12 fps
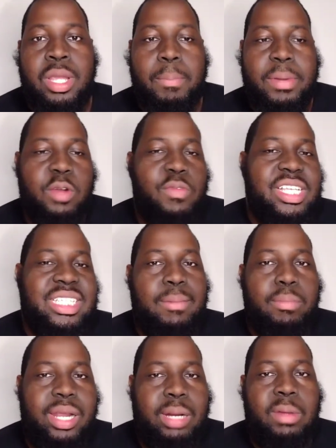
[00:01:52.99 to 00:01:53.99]
But the reason
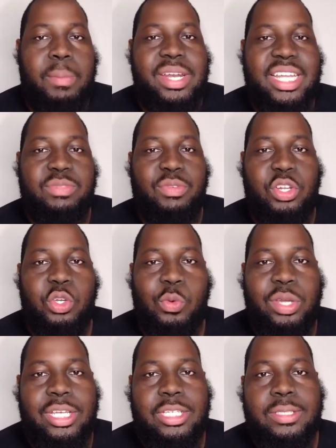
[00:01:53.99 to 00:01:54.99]
I'm bringing him up in this
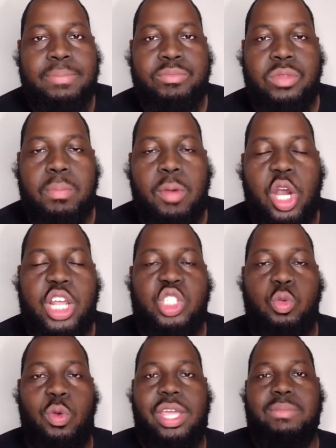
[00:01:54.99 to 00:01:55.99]
video is
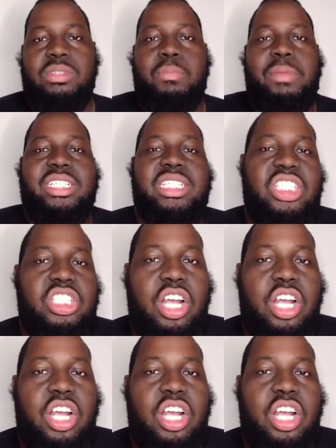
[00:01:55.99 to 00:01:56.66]
Marcus Williams mentioned